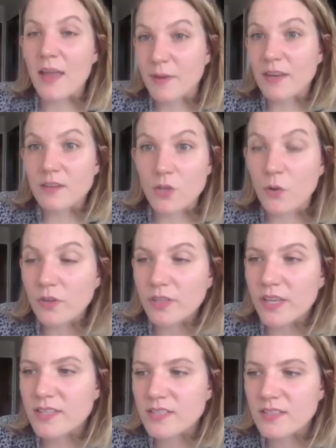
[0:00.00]
mean, totally.
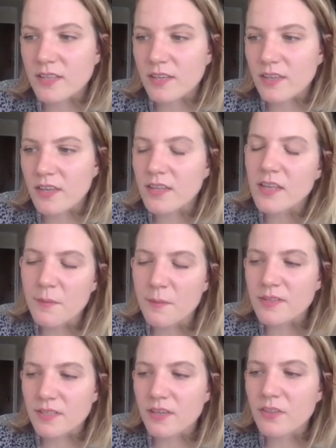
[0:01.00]
Because it's like, I mean,
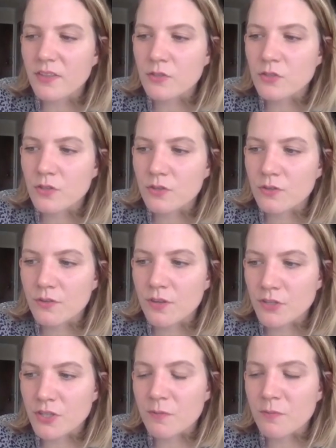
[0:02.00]
it's like the
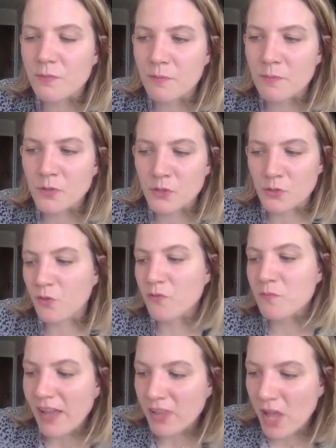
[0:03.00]
there's the sort of
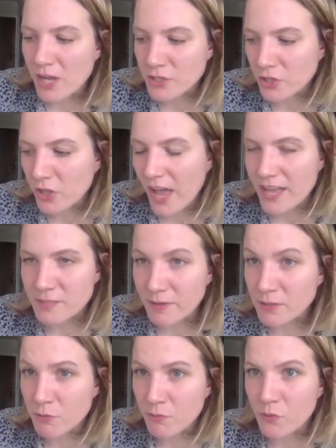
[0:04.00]
biological
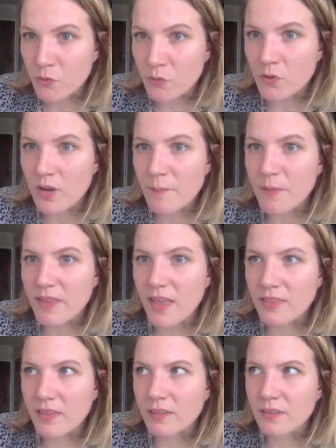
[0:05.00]
aspects of food, but
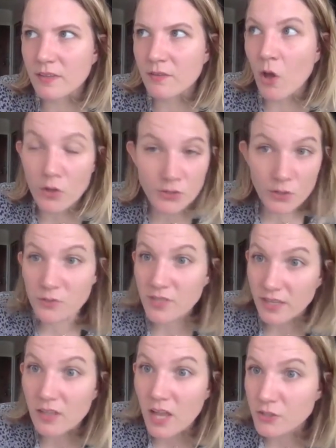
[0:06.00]
and then also
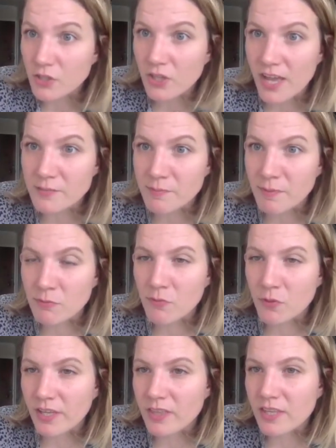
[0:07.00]
psychological aspects of
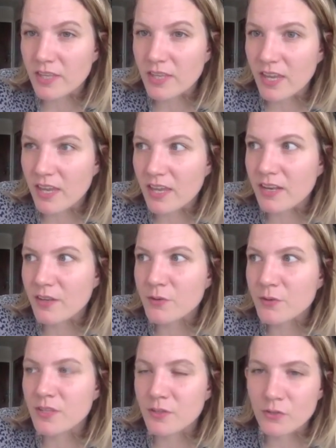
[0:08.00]
food. Like the kid
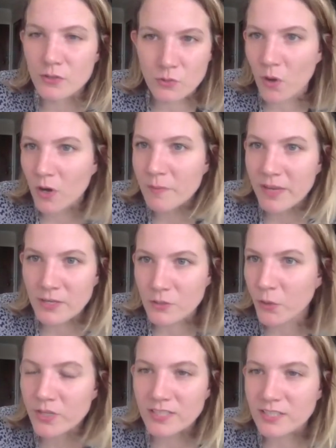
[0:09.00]
who's in the store being
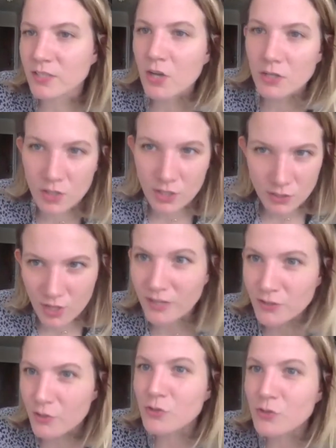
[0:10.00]
told not to touch, touch,
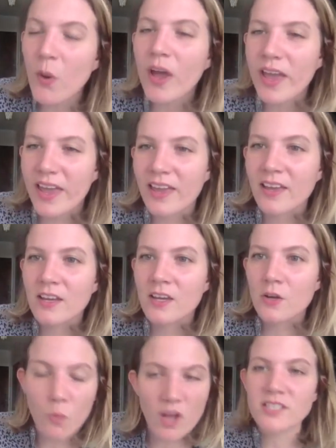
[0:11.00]
touch the toy
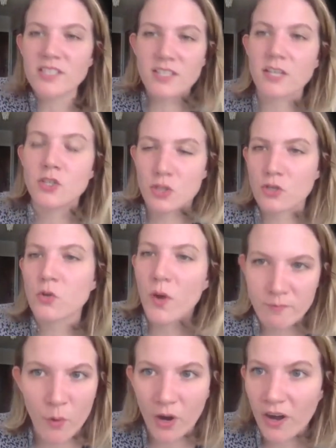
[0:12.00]
wants to touch the toy
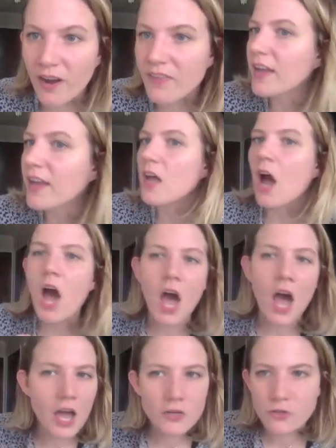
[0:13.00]
more, and that is a
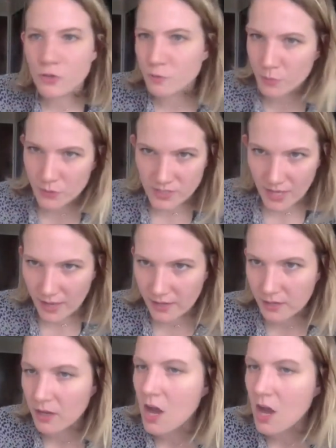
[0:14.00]
hundred percent